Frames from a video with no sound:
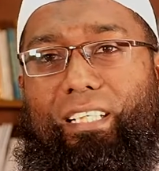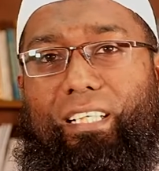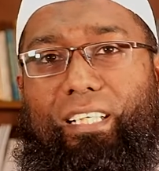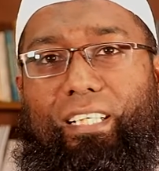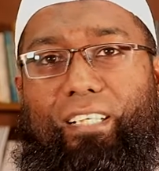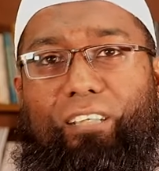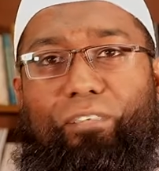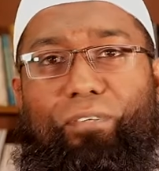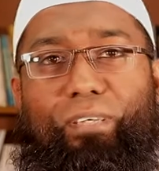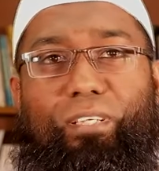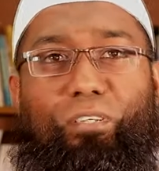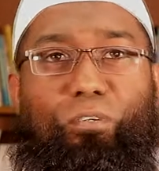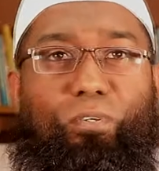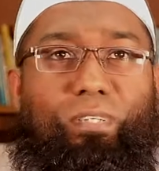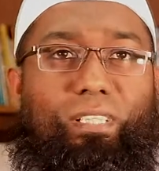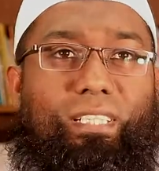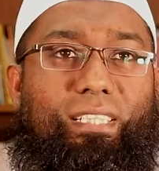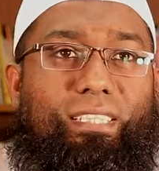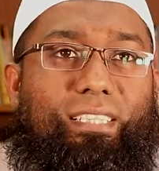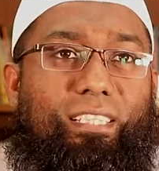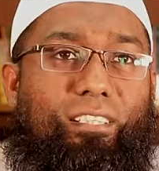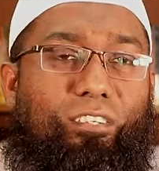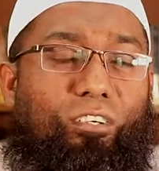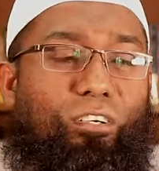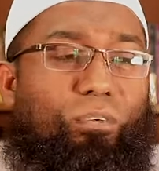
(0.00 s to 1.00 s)
Even
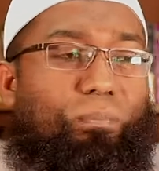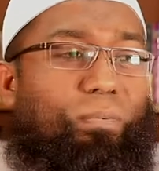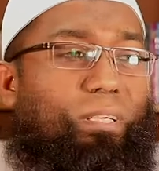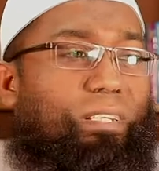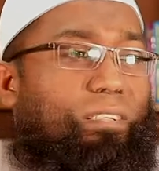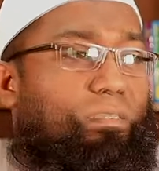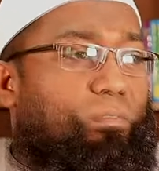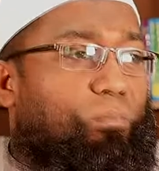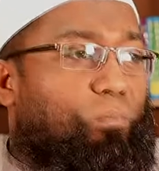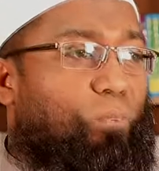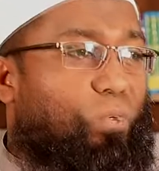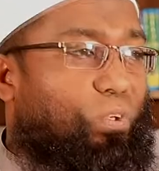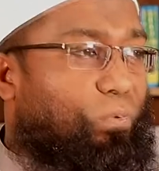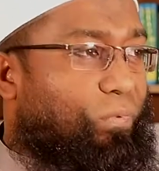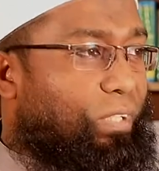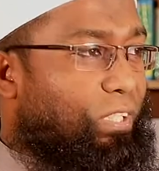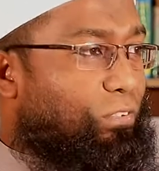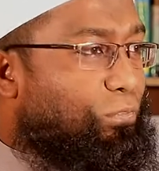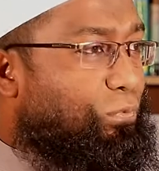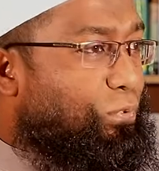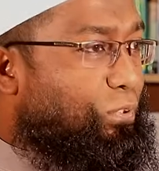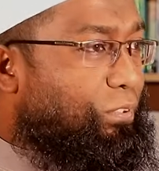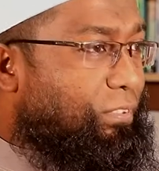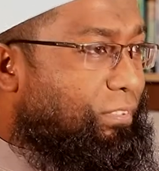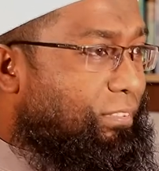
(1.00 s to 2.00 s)
only the normal mobile
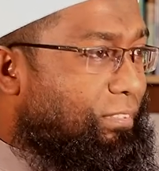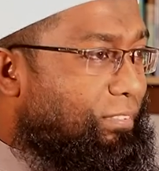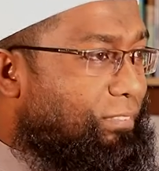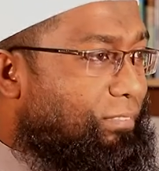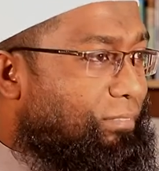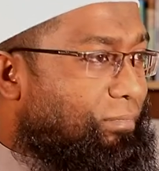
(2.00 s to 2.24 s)
phone,